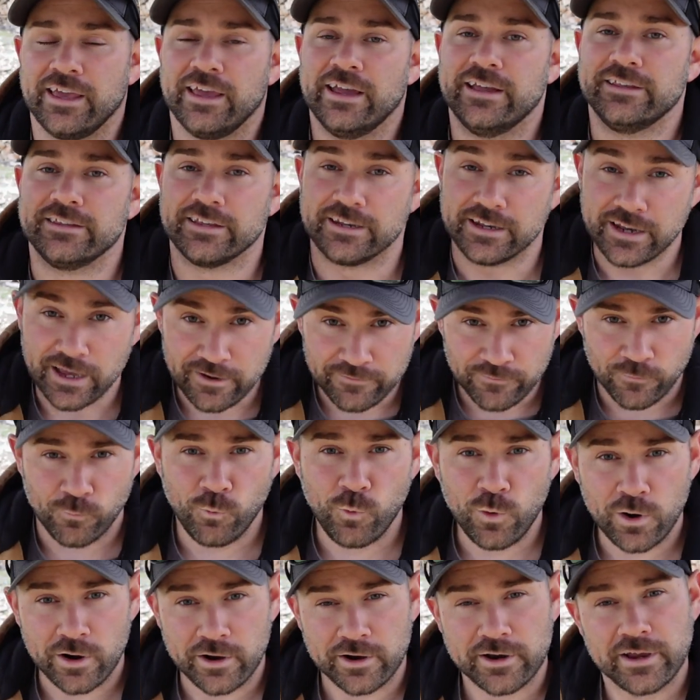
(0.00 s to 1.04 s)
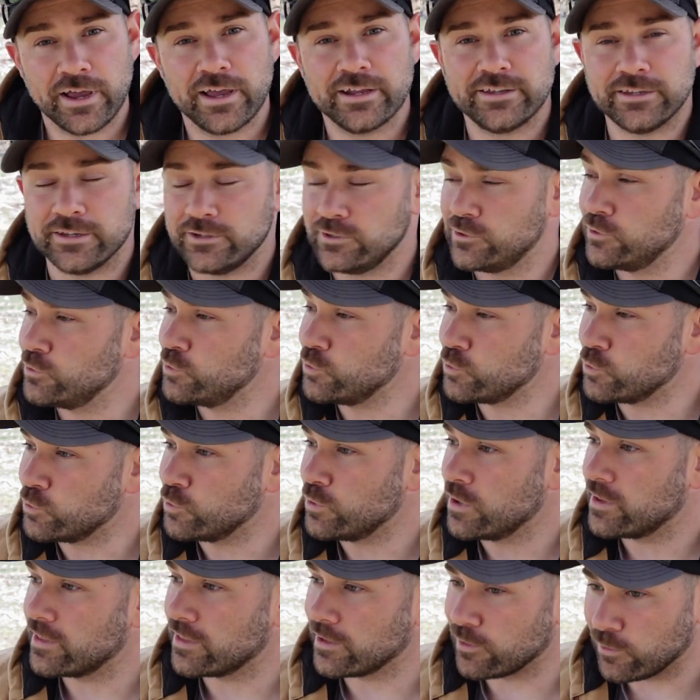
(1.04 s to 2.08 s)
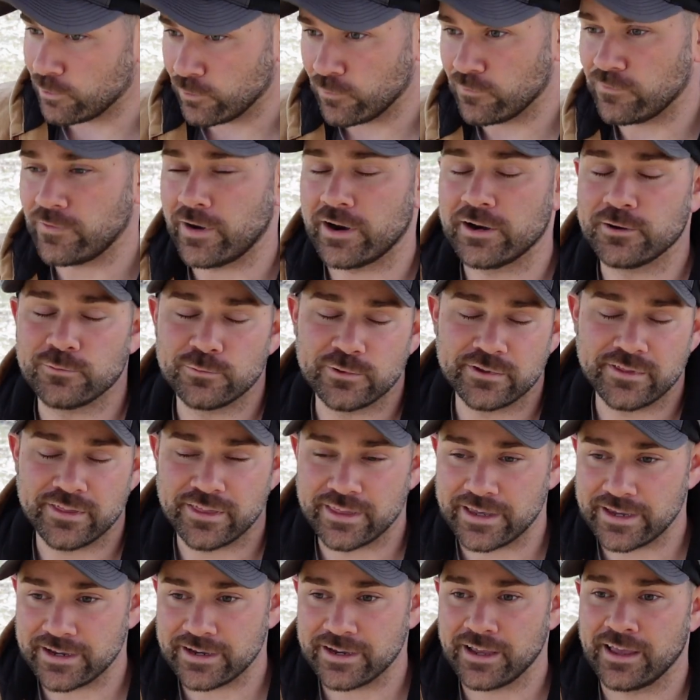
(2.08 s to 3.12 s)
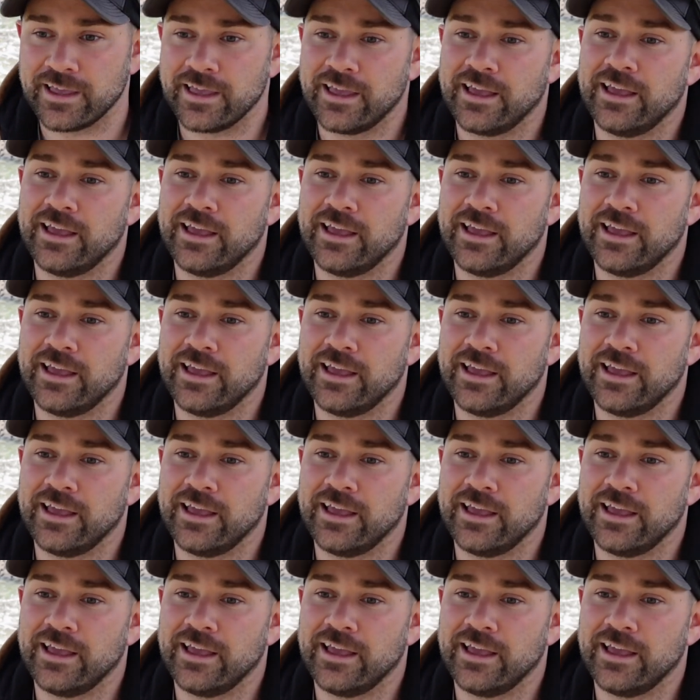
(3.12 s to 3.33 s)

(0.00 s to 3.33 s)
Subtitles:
it's enough work to do the whole firewood thing